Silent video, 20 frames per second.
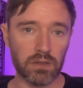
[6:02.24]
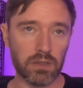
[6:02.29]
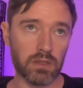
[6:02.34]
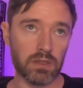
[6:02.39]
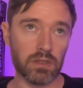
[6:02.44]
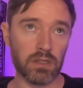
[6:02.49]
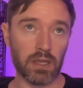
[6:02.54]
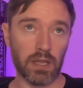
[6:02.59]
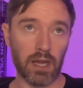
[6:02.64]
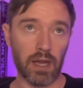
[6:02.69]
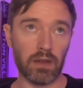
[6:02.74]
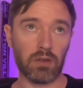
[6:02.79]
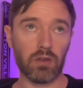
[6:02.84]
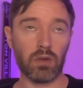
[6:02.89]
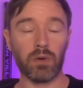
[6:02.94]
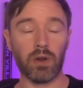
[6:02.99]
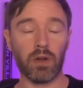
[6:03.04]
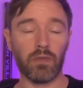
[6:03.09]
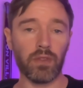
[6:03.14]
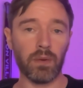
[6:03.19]
to that coming
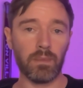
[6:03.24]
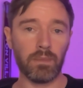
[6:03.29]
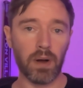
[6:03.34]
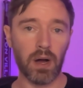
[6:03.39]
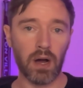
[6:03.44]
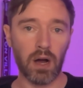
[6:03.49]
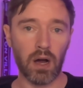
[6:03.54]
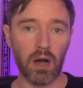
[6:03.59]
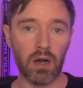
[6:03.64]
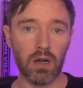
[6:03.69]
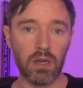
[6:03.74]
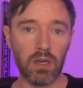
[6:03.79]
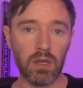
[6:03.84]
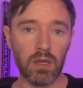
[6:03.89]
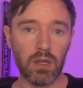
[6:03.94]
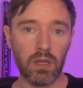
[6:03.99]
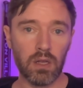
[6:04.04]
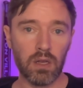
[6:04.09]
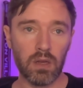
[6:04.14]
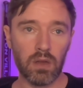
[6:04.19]
off the bar,
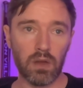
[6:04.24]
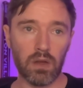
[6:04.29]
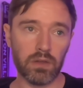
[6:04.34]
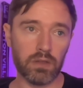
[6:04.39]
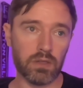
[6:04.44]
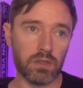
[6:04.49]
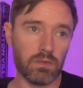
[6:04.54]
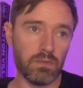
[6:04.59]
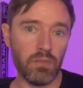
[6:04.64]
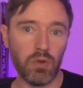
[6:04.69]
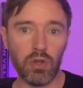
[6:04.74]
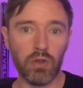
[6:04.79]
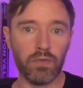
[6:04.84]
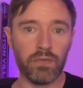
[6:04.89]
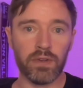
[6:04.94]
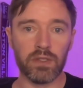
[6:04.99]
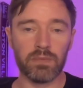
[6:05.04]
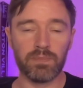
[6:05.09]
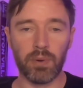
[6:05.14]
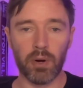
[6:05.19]
moving
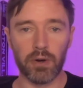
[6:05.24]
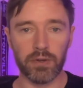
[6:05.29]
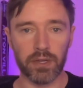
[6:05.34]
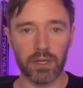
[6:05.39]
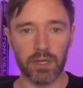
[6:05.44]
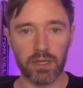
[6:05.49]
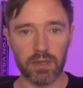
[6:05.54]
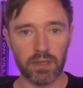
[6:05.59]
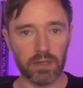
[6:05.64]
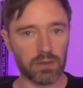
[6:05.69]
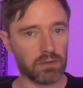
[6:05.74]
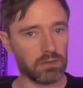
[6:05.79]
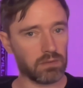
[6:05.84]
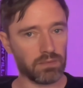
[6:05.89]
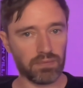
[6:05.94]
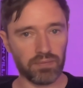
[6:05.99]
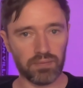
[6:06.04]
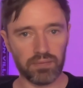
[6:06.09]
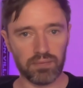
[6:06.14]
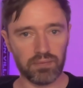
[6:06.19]
his body,
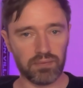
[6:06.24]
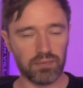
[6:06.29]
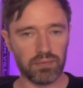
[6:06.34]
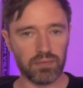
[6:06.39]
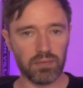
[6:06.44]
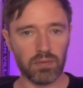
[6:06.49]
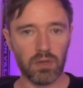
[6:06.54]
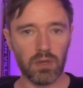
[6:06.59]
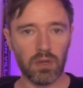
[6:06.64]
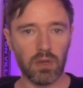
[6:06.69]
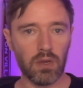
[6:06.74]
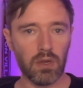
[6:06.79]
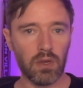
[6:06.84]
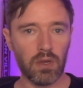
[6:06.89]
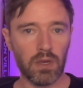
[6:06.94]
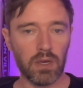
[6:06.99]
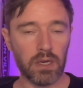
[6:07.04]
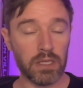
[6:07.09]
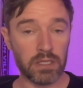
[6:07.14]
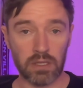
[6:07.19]

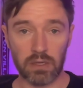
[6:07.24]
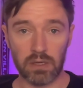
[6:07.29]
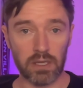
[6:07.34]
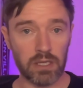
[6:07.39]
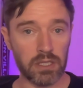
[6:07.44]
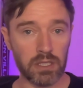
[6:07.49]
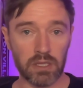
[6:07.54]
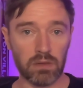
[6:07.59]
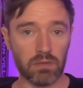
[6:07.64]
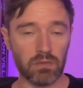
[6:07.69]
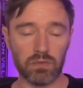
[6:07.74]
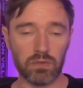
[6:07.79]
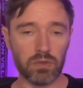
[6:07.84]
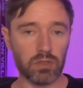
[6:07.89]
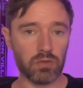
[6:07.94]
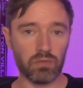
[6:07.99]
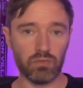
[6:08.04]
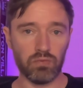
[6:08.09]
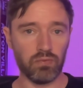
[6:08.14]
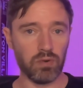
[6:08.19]
he's in
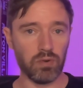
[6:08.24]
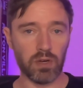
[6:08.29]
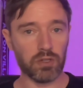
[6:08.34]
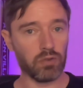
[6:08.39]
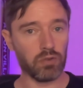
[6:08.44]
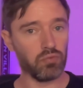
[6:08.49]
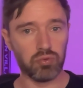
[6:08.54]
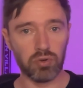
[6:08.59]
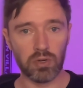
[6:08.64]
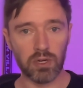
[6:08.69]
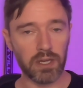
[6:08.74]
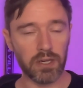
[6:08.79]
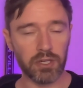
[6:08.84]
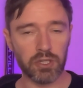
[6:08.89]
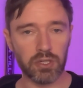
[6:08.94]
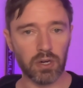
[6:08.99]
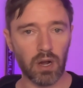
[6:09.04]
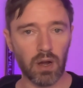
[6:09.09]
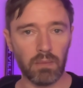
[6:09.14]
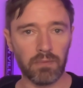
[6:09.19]
really, really
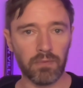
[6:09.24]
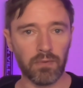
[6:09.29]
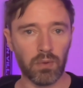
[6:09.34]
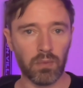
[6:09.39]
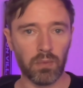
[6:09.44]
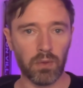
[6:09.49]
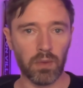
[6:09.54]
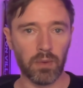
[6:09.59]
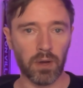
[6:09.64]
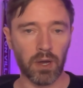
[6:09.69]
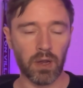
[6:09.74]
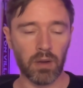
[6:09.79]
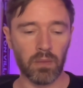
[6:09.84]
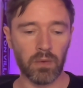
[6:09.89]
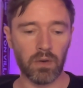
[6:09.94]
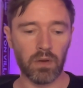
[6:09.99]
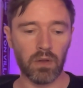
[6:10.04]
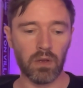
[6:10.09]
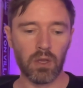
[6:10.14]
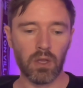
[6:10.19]
sharp form at the moment.
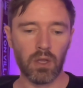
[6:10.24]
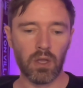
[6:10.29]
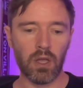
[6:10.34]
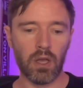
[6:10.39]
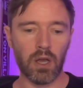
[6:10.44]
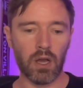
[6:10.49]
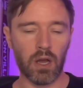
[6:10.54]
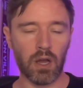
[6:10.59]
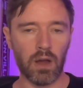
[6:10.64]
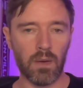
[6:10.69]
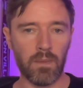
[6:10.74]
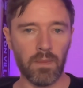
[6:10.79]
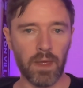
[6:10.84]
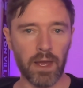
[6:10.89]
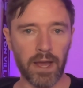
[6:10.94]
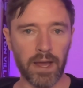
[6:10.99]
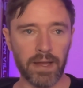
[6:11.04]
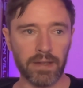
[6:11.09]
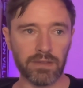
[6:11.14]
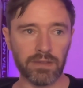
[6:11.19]

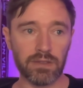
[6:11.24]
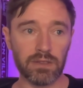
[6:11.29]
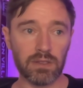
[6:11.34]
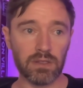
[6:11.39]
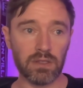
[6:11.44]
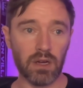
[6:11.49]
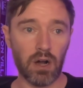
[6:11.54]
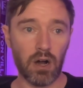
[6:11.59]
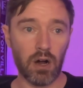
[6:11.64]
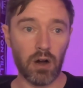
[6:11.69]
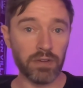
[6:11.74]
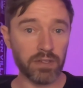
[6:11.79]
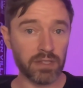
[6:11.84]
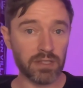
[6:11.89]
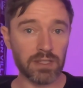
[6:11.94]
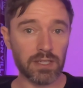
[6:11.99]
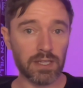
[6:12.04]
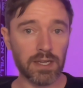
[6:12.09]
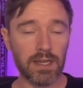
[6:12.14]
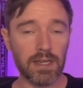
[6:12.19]
And
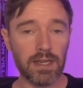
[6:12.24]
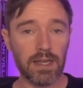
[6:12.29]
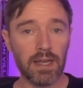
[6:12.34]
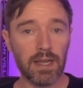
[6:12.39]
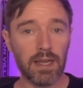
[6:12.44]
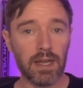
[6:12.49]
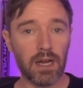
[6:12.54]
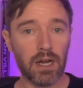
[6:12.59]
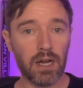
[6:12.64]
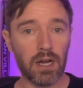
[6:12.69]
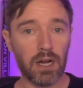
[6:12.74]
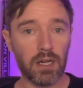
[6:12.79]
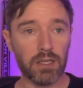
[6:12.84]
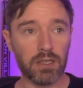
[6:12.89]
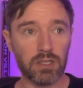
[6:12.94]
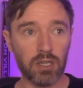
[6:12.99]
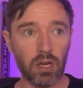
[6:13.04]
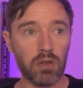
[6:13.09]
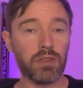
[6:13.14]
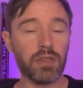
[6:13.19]
honestly, I
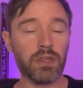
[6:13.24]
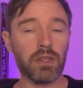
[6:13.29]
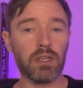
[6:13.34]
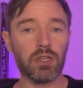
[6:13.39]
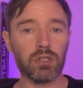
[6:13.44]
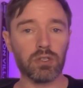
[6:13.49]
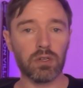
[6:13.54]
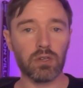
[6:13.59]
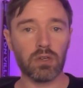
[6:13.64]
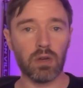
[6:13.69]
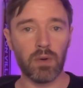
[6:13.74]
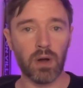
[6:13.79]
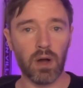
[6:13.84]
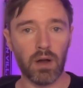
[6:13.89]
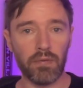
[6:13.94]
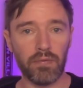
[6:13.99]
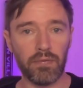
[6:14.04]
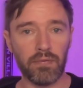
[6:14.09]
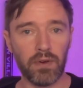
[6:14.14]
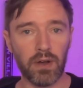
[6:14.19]
don't think he should have come
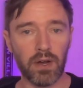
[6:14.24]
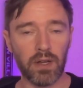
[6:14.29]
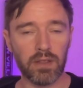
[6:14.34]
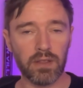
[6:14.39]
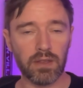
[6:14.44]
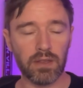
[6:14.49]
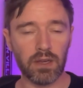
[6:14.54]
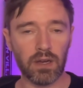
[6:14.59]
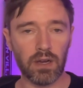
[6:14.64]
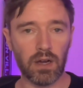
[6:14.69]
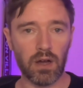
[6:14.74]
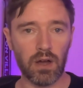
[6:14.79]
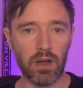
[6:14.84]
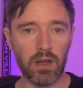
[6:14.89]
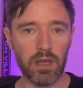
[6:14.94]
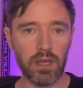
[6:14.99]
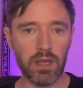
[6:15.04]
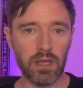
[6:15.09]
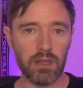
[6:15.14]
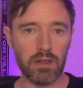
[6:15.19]
off.
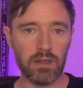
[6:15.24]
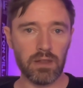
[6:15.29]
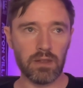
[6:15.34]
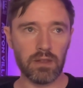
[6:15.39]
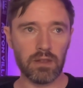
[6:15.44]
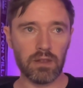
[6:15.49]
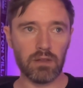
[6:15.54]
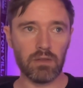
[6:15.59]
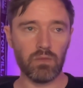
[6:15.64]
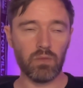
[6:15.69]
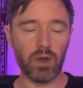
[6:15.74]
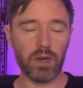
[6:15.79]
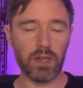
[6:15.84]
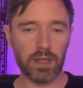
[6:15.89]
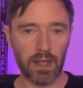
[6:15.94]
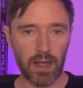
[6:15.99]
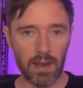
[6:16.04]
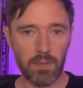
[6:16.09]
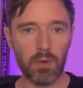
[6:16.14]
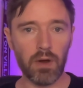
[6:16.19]
I when he
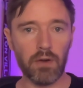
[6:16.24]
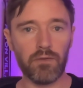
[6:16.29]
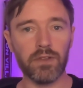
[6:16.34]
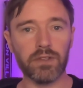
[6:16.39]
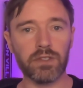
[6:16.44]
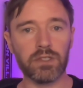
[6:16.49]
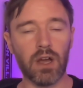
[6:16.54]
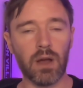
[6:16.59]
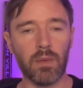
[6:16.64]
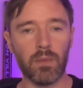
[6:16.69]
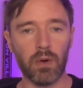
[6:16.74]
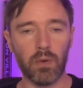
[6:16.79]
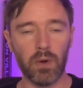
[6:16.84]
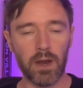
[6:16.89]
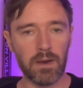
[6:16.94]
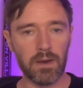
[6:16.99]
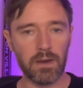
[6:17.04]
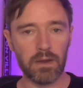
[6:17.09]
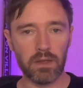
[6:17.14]
came off at the time, I went